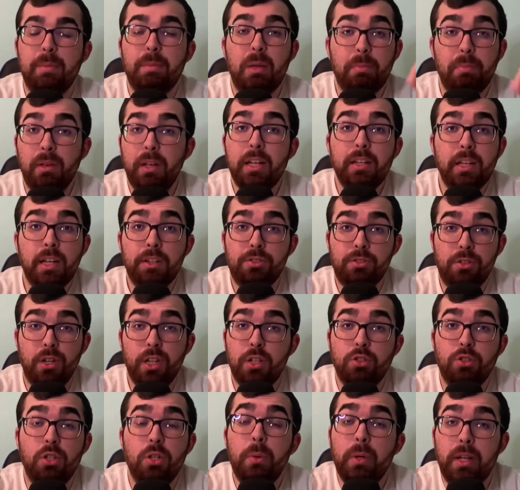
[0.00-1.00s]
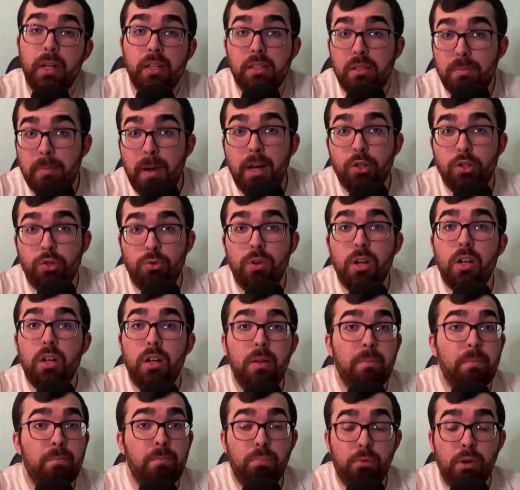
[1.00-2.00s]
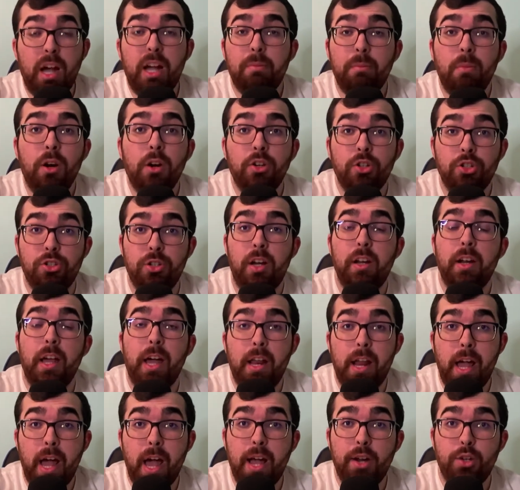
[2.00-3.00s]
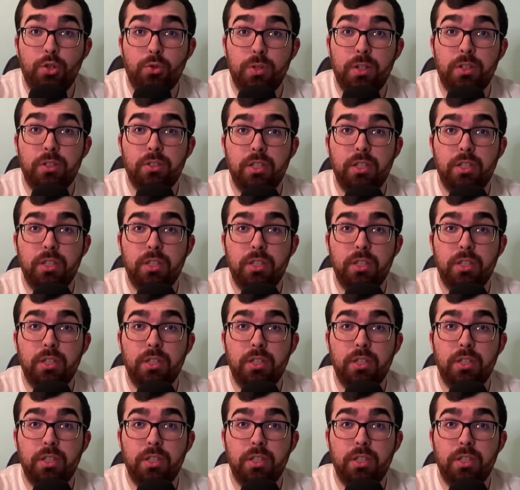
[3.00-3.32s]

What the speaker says: they played yesterday too against Montreal, and Brad Marchand had a hat trick.